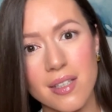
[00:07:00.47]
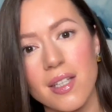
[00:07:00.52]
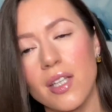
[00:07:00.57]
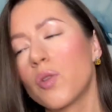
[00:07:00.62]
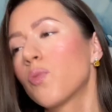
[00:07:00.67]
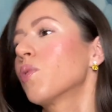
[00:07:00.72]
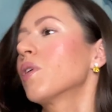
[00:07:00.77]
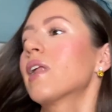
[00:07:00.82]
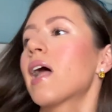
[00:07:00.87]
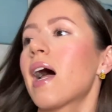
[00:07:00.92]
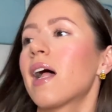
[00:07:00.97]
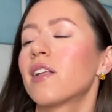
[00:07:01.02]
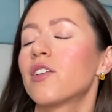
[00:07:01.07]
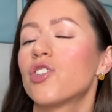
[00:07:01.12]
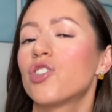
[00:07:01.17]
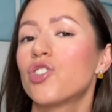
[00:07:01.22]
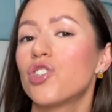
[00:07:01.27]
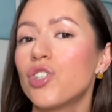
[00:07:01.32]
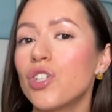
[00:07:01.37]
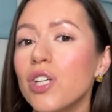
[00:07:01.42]
that will
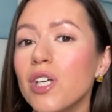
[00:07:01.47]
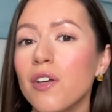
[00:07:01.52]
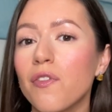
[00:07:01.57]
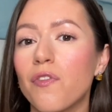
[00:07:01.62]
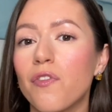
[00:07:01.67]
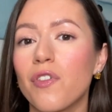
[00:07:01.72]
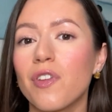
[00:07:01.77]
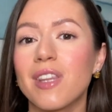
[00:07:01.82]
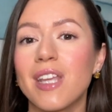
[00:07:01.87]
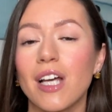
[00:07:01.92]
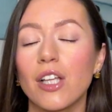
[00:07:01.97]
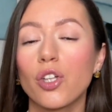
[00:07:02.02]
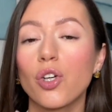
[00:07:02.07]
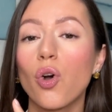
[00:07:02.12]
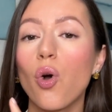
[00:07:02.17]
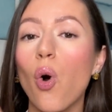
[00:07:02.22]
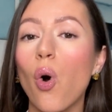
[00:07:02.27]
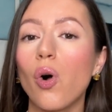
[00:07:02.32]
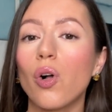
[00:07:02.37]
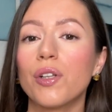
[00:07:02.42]
achieve that
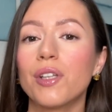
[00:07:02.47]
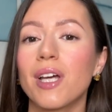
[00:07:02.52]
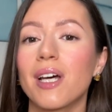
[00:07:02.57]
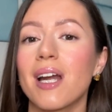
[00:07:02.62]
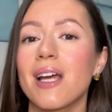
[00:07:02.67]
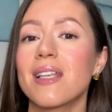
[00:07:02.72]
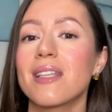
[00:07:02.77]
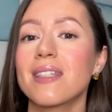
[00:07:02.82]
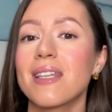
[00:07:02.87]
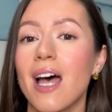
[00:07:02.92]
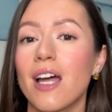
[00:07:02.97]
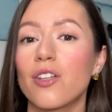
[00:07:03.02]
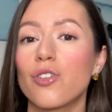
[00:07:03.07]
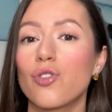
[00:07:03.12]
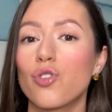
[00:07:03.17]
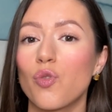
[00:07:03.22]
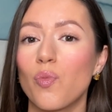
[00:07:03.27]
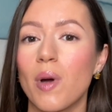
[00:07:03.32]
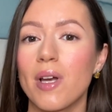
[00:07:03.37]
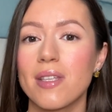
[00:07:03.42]
goal that I set
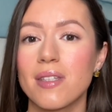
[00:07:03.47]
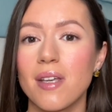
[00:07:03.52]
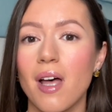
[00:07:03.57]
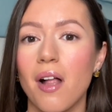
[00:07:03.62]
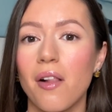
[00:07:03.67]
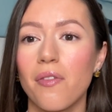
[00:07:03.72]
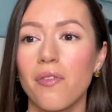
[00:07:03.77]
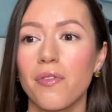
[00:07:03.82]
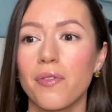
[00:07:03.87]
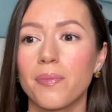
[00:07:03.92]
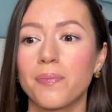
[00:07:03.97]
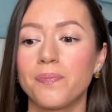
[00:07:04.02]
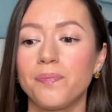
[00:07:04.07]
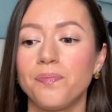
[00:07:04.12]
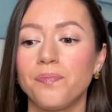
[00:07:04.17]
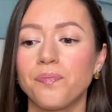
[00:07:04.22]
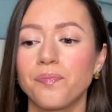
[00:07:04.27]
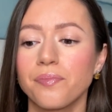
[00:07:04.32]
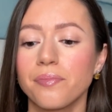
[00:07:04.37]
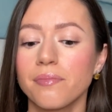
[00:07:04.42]
to myself?
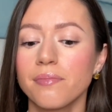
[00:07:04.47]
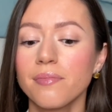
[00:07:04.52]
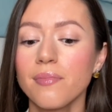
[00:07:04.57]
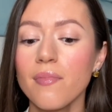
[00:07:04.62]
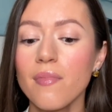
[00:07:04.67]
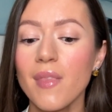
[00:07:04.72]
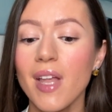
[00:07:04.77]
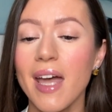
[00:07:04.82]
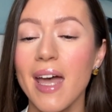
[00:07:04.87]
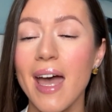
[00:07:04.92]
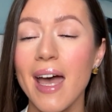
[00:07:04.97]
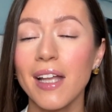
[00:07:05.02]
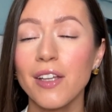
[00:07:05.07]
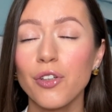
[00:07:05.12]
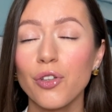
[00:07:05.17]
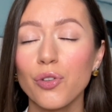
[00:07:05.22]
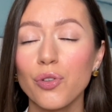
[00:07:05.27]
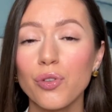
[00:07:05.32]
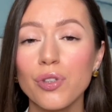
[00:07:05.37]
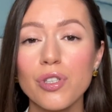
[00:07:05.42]
And
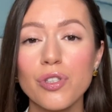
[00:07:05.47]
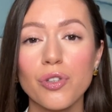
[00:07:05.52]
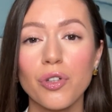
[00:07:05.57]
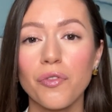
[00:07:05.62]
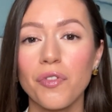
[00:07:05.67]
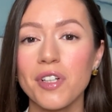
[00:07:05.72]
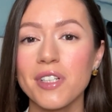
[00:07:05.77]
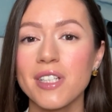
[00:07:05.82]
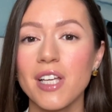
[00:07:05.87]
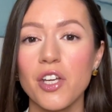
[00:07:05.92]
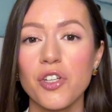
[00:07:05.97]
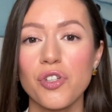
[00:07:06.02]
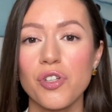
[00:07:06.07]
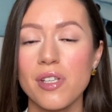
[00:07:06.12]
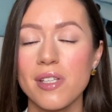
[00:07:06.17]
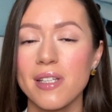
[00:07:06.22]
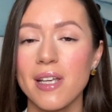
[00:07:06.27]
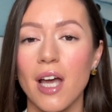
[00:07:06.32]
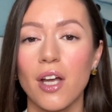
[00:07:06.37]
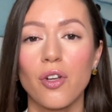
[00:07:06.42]
you do this conversation
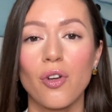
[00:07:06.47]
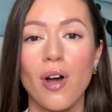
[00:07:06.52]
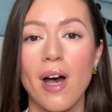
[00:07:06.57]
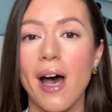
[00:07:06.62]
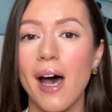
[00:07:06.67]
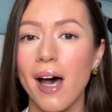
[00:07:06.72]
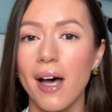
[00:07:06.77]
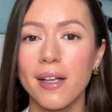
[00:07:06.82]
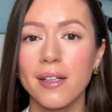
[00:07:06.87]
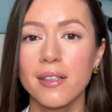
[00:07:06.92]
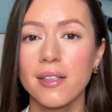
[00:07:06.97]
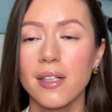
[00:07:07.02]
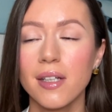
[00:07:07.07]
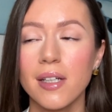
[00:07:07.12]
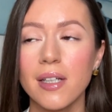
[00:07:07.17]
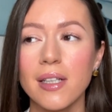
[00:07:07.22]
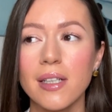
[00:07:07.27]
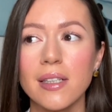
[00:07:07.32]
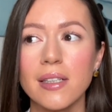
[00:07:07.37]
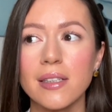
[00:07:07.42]
inside your head.
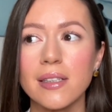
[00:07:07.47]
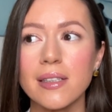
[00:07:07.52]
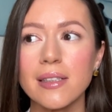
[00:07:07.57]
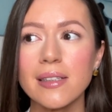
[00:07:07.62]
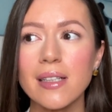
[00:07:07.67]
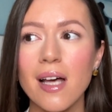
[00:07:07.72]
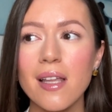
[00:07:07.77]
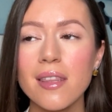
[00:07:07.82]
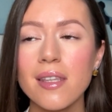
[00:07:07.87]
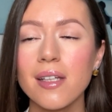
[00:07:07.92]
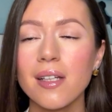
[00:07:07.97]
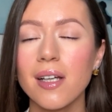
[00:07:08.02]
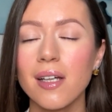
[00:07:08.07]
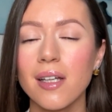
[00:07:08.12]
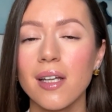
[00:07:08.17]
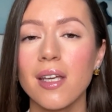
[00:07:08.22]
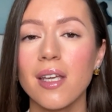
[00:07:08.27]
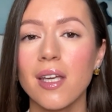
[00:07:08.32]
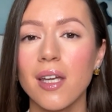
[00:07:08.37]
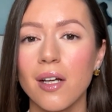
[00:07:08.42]
Nothing
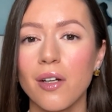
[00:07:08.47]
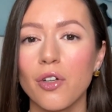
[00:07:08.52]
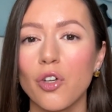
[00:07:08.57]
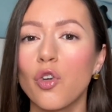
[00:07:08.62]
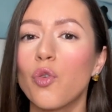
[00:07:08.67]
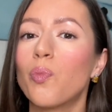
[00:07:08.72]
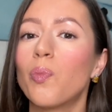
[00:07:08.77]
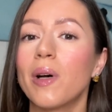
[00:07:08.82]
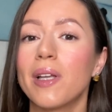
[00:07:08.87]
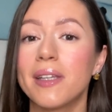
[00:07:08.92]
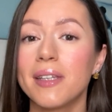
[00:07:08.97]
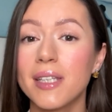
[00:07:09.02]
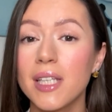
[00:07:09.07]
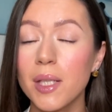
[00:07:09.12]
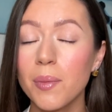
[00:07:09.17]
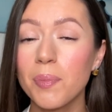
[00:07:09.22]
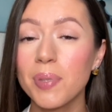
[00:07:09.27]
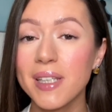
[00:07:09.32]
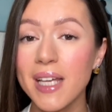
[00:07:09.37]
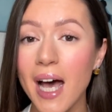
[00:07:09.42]
gonna hear you, but
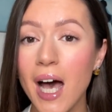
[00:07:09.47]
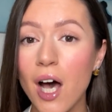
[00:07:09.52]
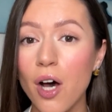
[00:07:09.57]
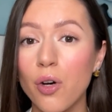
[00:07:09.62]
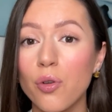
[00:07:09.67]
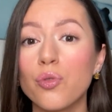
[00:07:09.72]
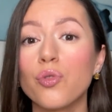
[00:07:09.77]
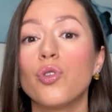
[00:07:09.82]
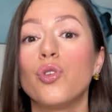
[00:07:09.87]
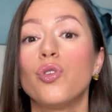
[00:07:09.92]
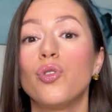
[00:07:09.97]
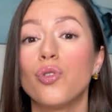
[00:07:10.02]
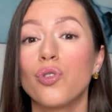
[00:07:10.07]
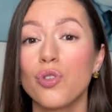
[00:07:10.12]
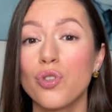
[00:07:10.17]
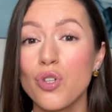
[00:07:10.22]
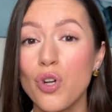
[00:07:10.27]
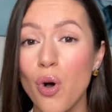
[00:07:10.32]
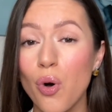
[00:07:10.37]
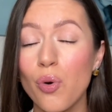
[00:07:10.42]
deep down, you
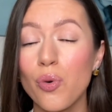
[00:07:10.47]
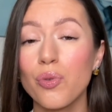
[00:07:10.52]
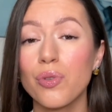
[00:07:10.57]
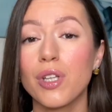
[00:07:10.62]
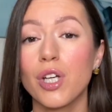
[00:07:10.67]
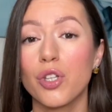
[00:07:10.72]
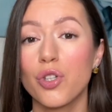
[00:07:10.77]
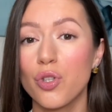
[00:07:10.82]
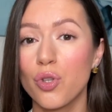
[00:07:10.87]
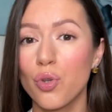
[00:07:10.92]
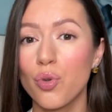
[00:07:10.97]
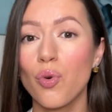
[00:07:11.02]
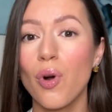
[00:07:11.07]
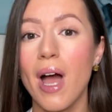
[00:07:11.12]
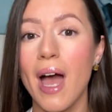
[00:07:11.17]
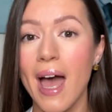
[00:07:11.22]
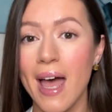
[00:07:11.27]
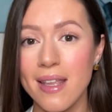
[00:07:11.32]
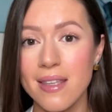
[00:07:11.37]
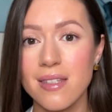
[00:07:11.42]
know the true
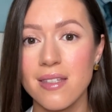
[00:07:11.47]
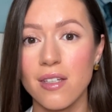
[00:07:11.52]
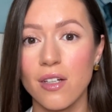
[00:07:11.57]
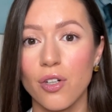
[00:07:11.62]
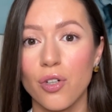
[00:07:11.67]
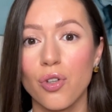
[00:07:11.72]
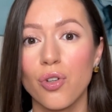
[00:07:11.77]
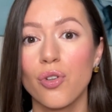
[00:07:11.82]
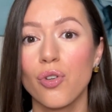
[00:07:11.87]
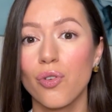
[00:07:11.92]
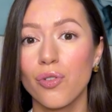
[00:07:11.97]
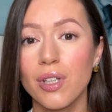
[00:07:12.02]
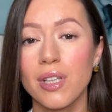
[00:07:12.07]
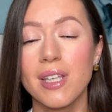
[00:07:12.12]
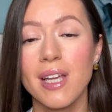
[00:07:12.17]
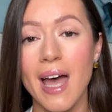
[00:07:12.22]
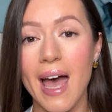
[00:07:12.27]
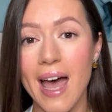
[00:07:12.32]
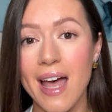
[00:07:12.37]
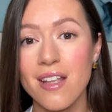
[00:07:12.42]
answer. You know that
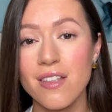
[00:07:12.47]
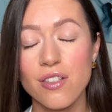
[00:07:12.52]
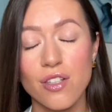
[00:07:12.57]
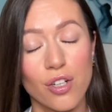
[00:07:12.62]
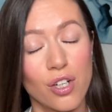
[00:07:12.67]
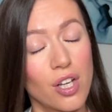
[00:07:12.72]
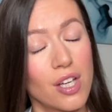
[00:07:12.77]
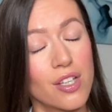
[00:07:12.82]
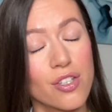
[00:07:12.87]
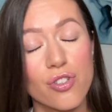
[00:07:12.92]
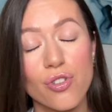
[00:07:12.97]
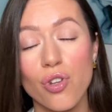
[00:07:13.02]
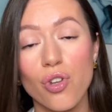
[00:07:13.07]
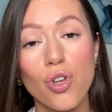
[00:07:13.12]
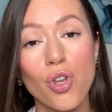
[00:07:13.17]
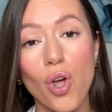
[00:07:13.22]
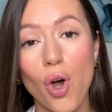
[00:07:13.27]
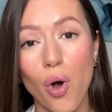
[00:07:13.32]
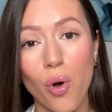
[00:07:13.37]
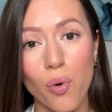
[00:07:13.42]
the answer is
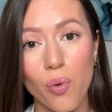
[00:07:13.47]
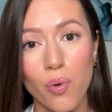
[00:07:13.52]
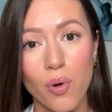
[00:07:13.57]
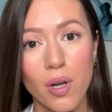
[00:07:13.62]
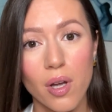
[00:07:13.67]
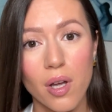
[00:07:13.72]
no.